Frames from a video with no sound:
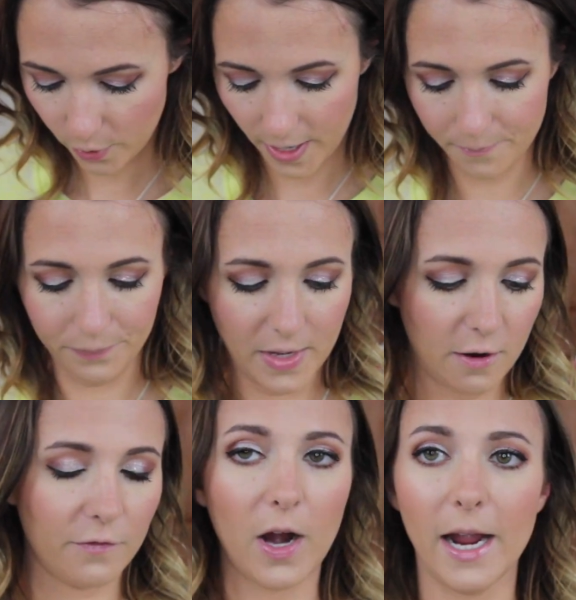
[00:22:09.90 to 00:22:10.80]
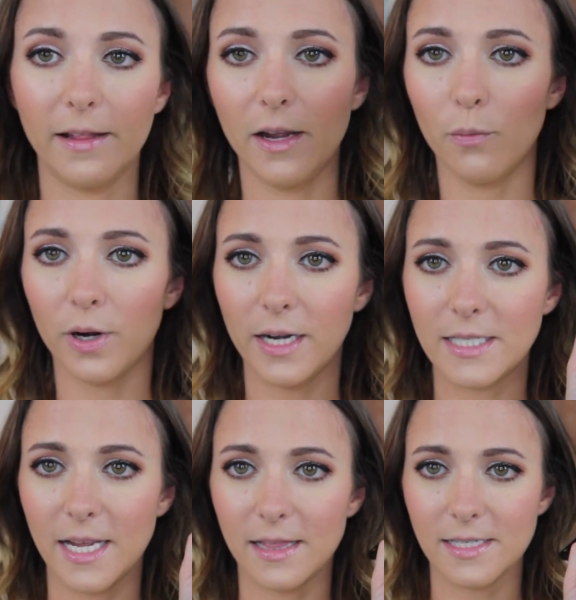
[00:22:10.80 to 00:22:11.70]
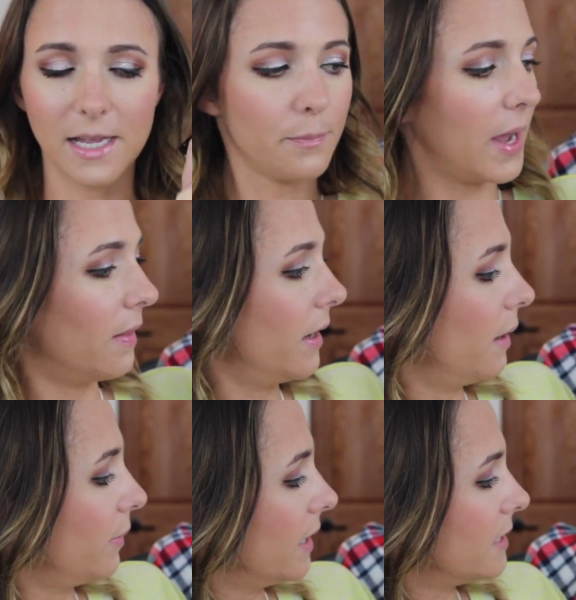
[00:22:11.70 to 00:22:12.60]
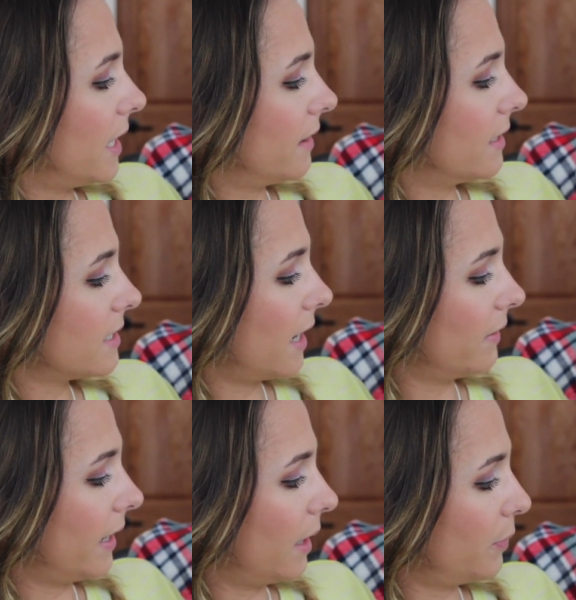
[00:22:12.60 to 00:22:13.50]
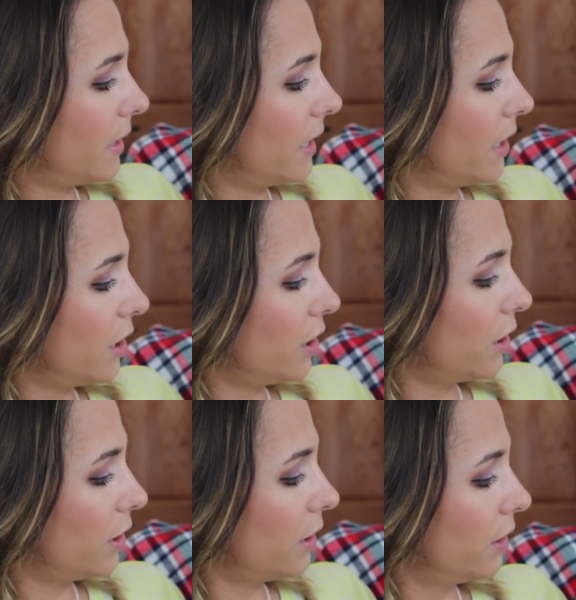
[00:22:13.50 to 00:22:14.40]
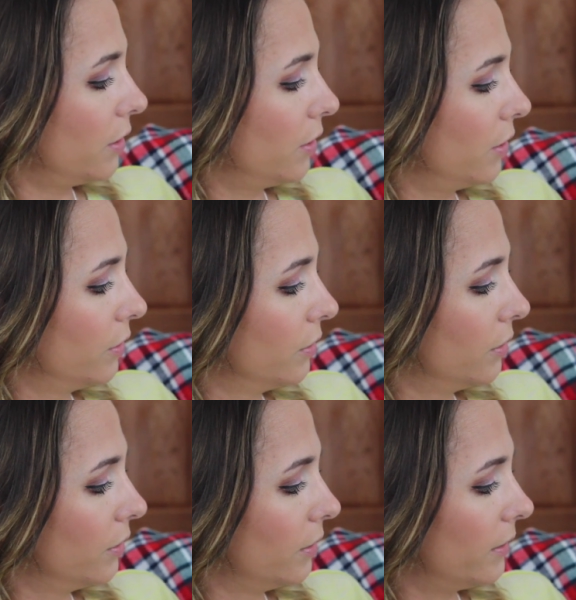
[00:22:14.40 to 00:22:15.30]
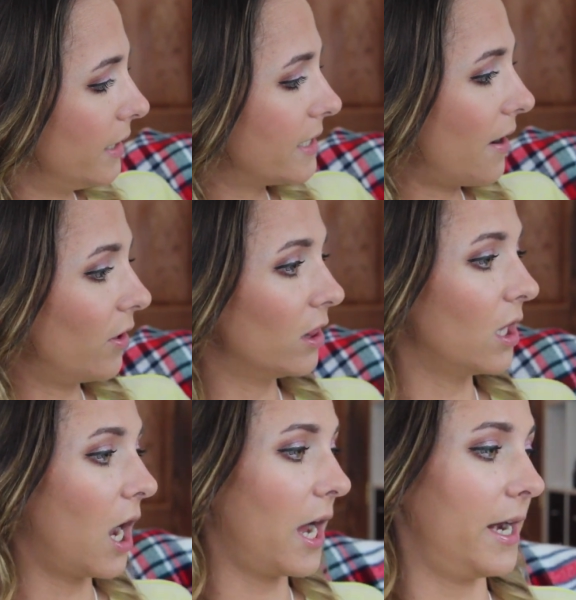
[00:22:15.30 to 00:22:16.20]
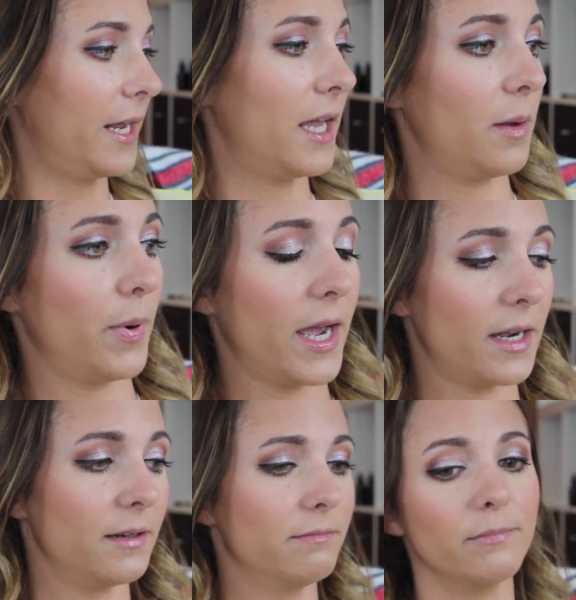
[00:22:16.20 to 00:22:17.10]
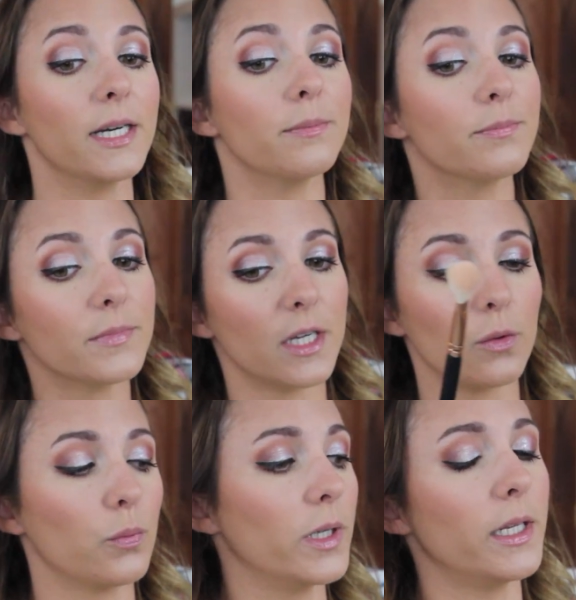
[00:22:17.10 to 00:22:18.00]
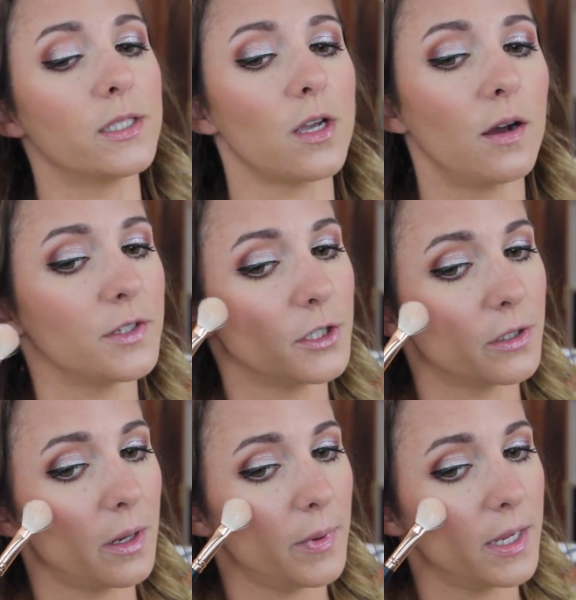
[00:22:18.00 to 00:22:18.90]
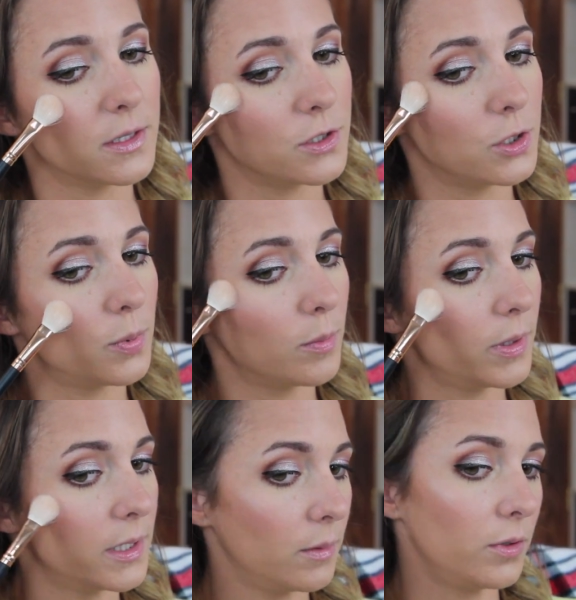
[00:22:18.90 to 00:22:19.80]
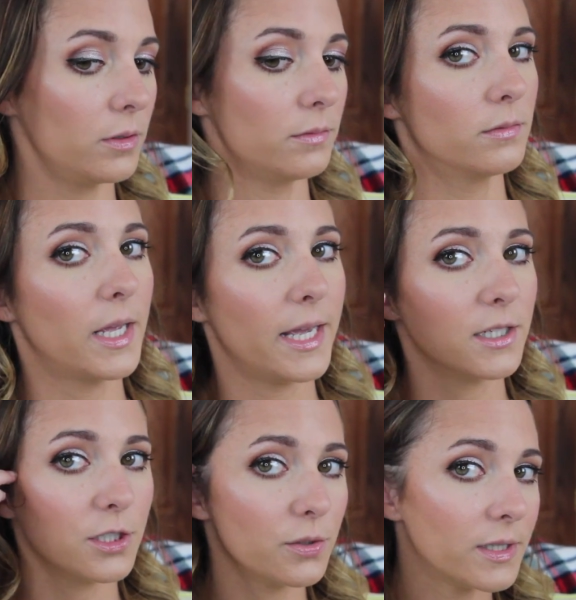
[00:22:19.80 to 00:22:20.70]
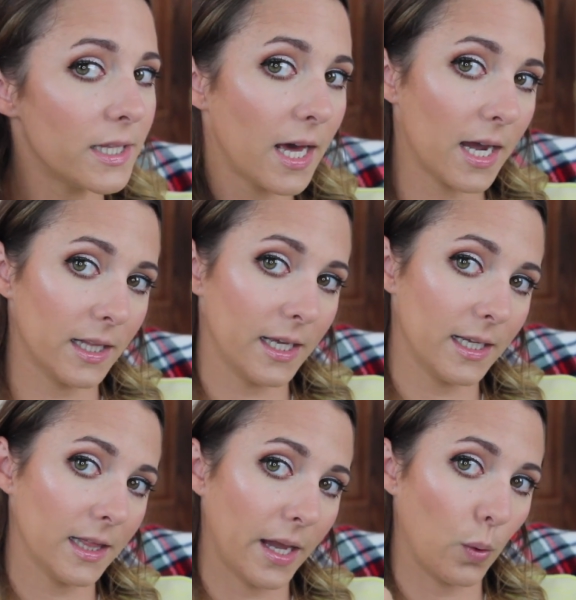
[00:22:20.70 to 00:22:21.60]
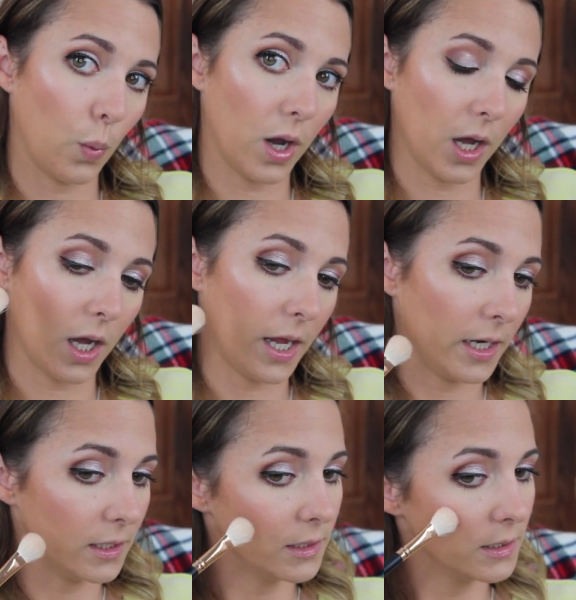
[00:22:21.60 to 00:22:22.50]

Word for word: Okay, now for highlight, we're gonna take the same palette and I'm gonna take this highlight up here. These have a lot of kickback, but they're really soft and creamy and super blendable. And do you see that highlight? Like what?